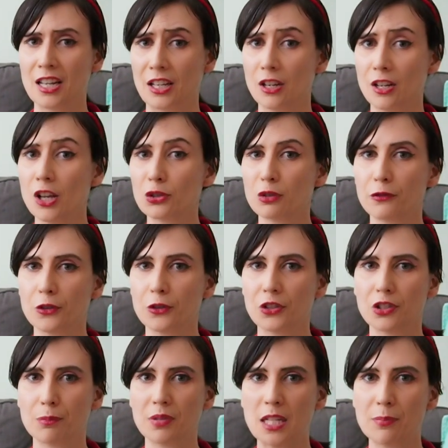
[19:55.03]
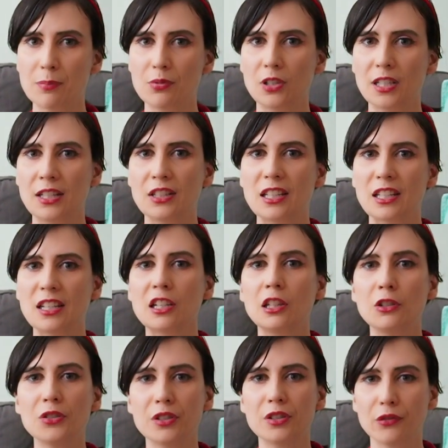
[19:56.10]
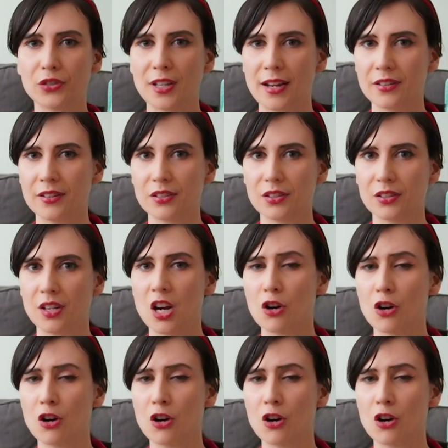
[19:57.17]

It also refers to people in the inclusive sense